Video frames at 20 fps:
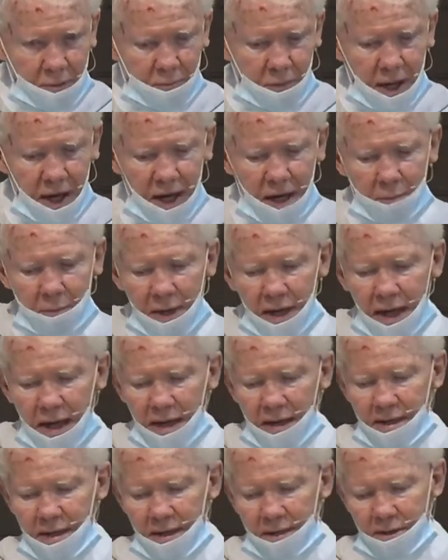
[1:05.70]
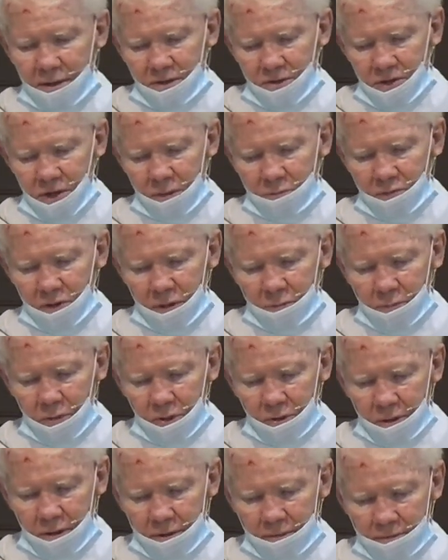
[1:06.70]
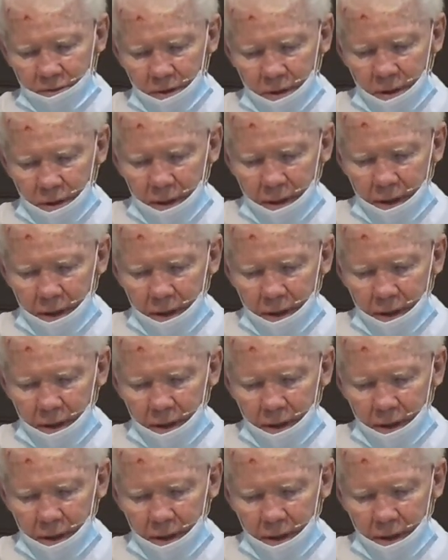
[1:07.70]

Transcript: and make it into something beautiful.